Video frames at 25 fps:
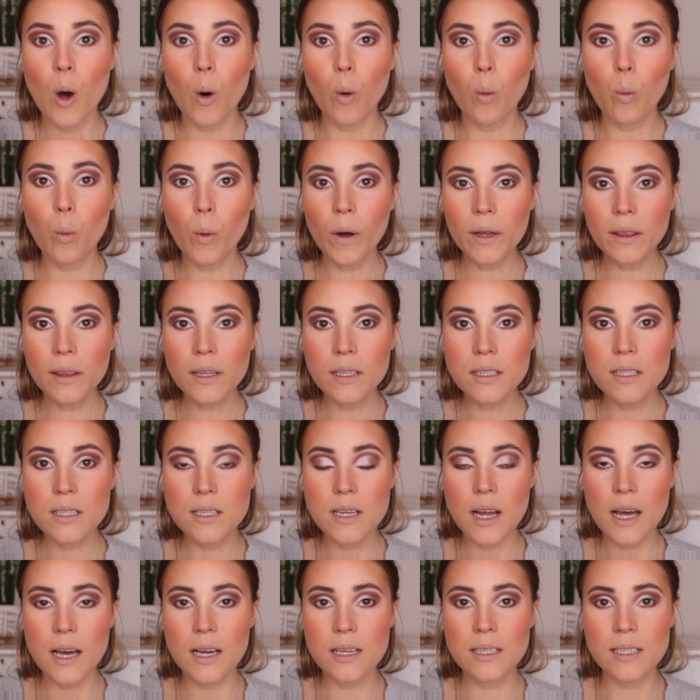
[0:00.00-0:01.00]
What this
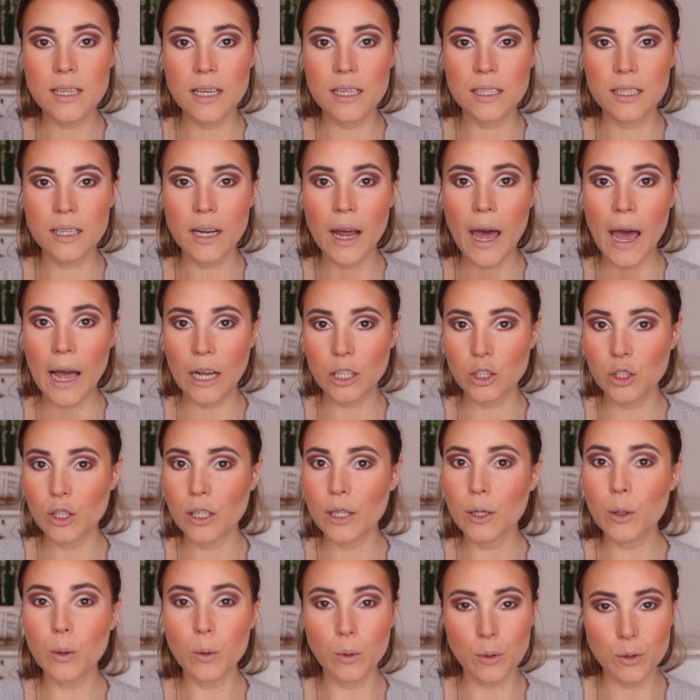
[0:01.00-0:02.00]
does is it
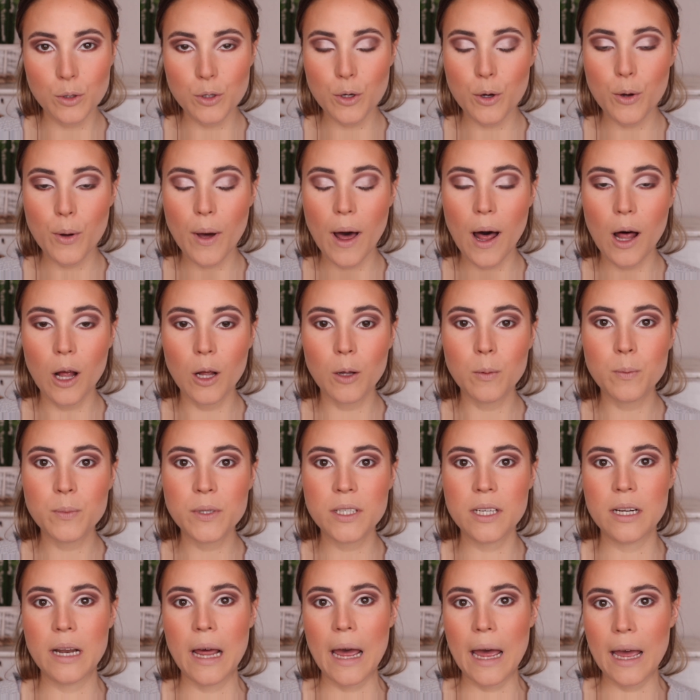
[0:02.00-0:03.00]
actually also helps
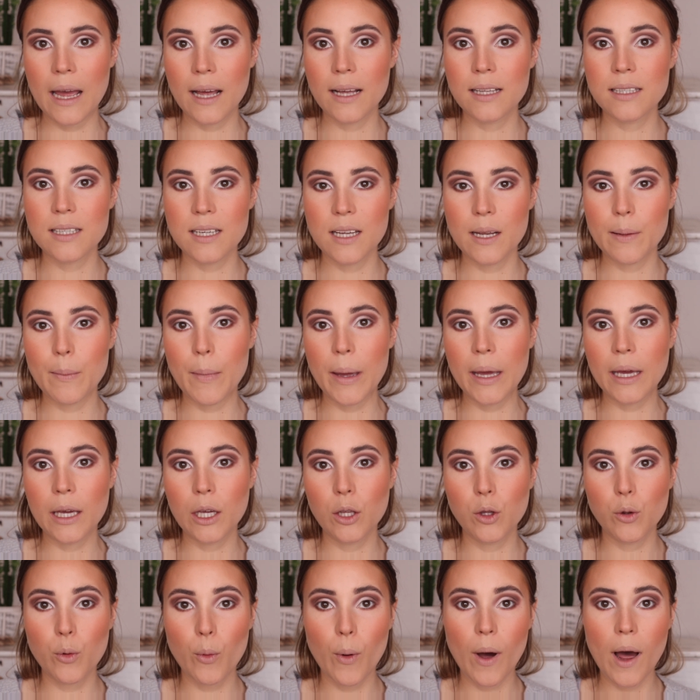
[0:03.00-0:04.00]
and aids in
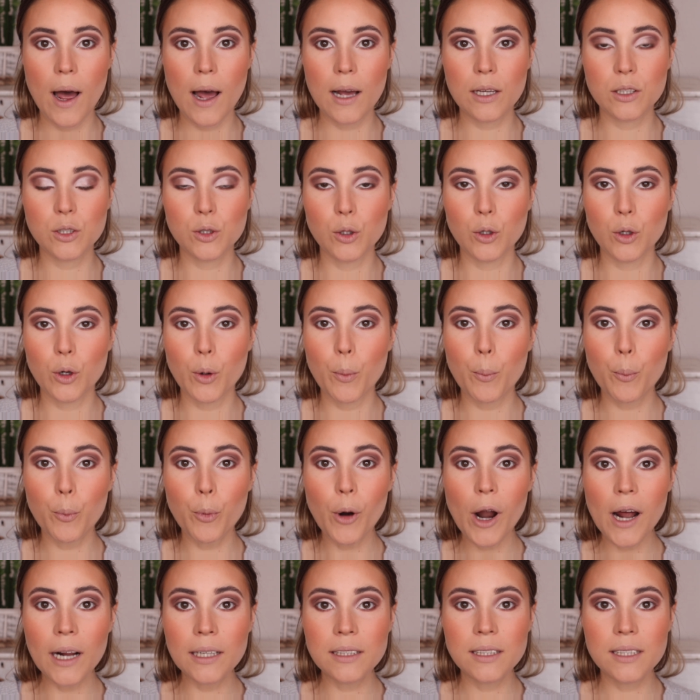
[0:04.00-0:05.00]
making your eyes look
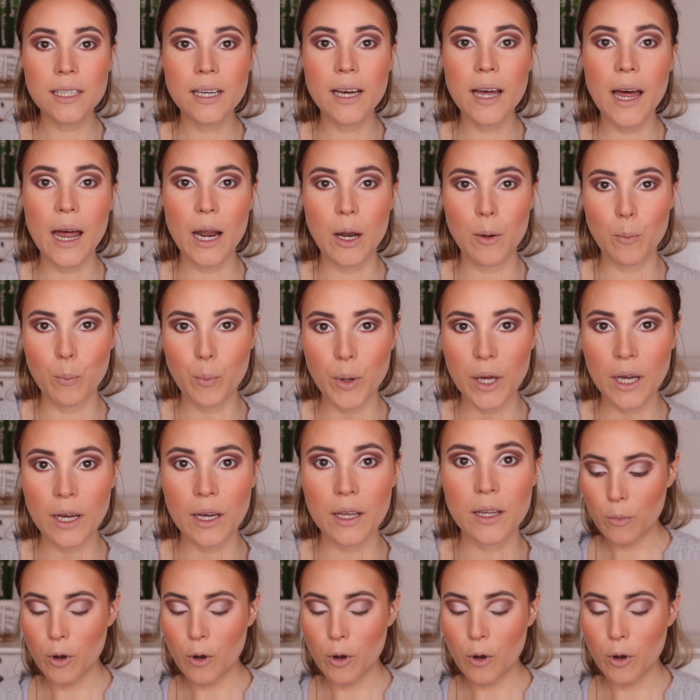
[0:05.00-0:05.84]
brighter and bigger.